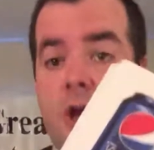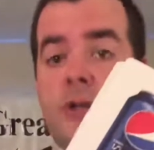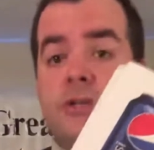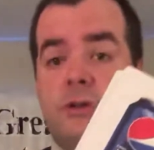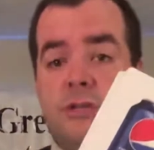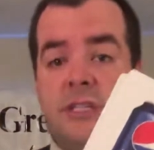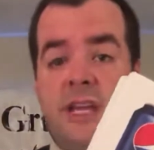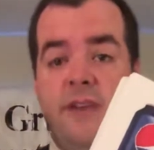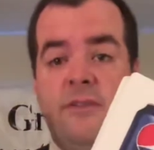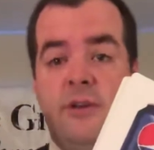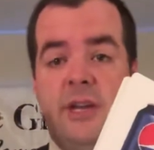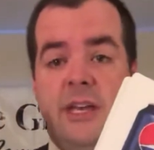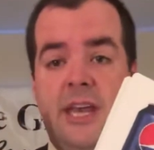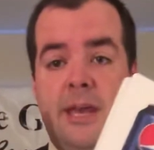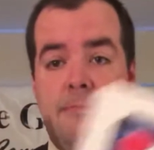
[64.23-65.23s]
So see if you
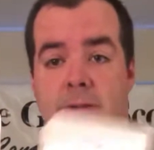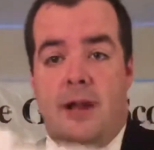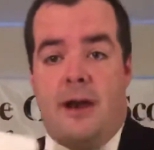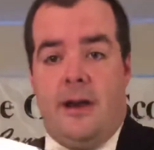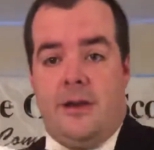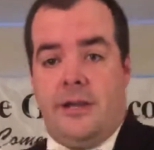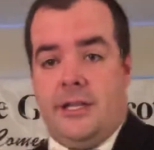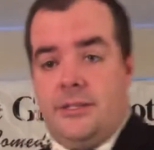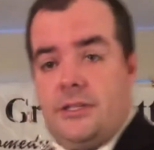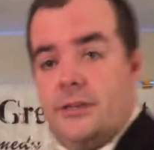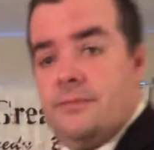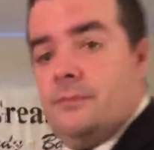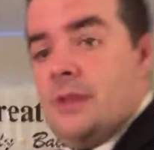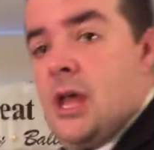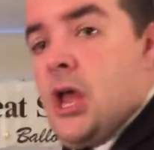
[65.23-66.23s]
can keep an eye on it.
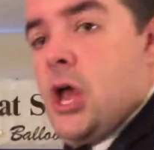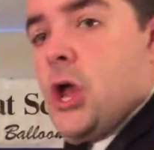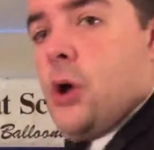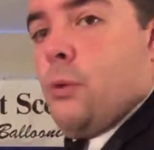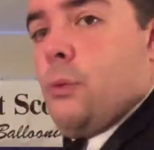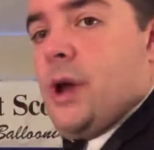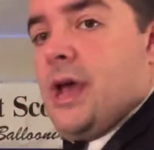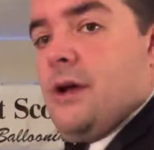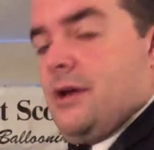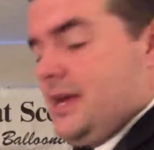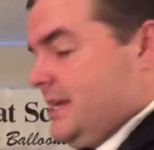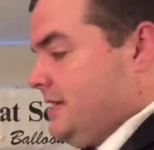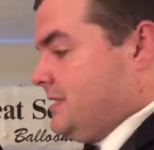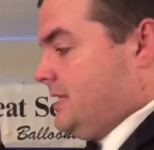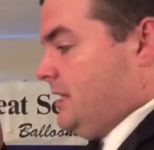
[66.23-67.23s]
Where
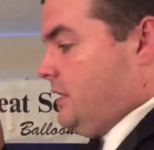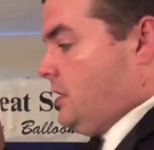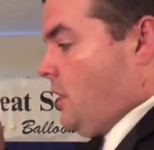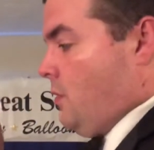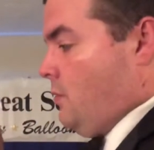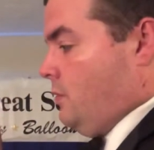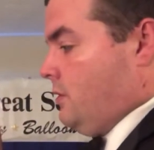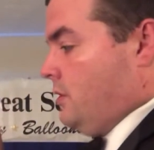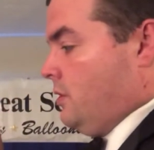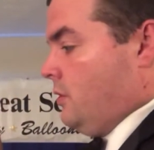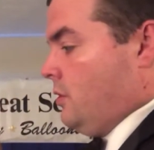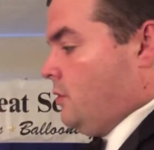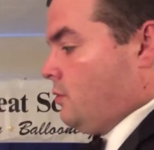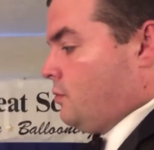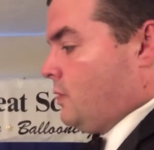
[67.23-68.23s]
is the Coke
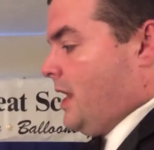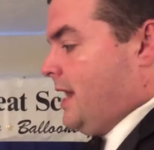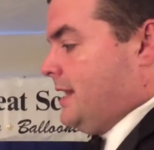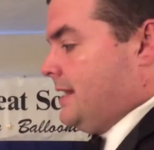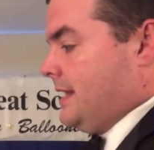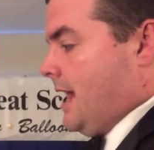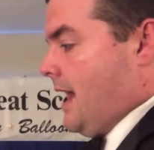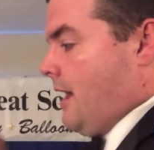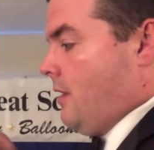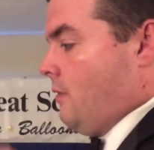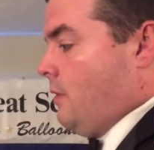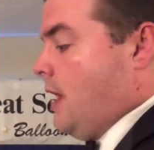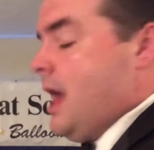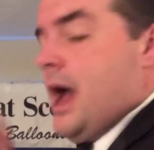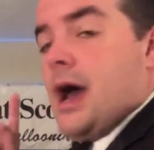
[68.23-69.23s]
right now?
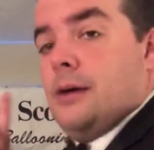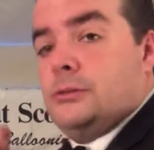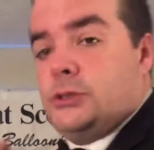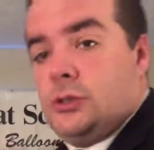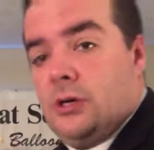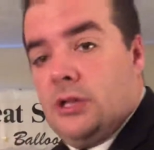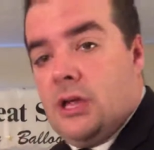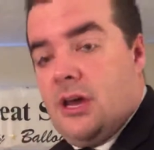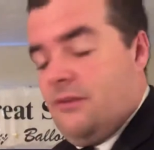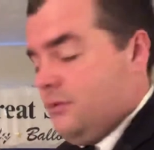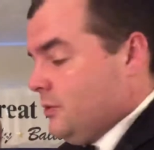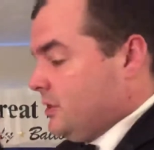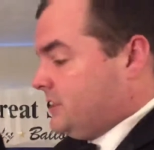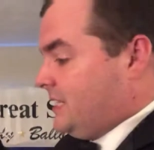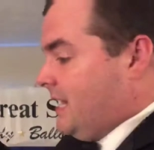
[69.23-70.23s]
I'm sure a lot of you
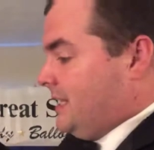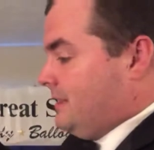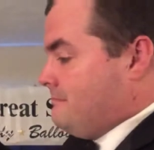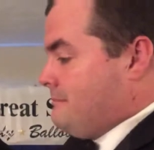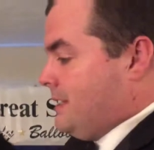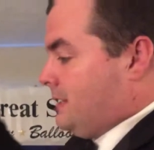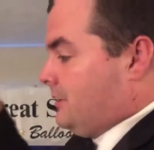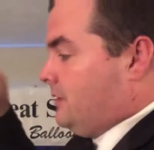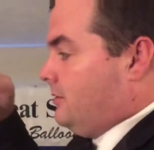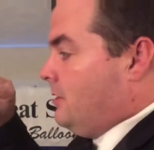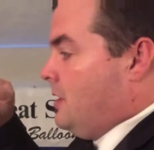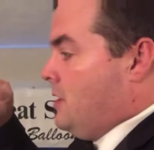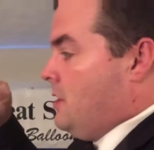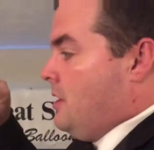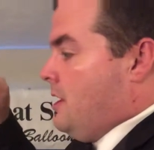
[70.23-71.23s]
are saying the middle.
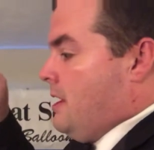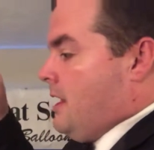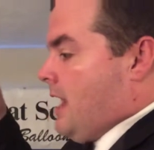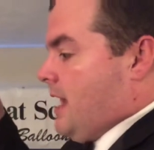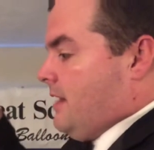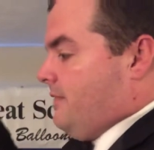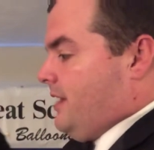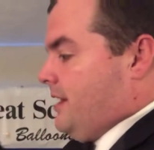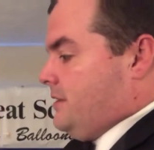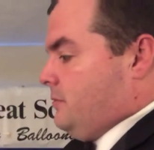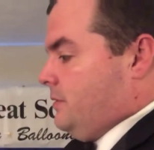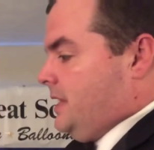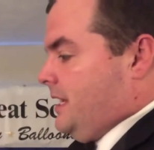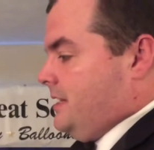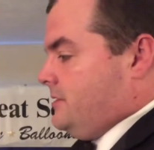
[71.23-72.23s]
And if I do
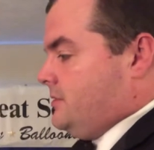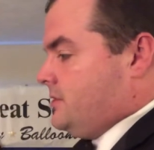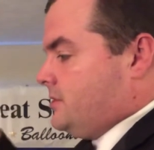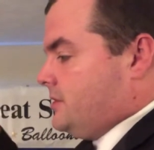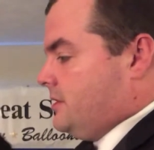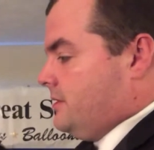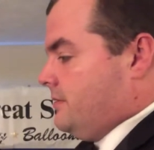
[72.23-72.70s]
this,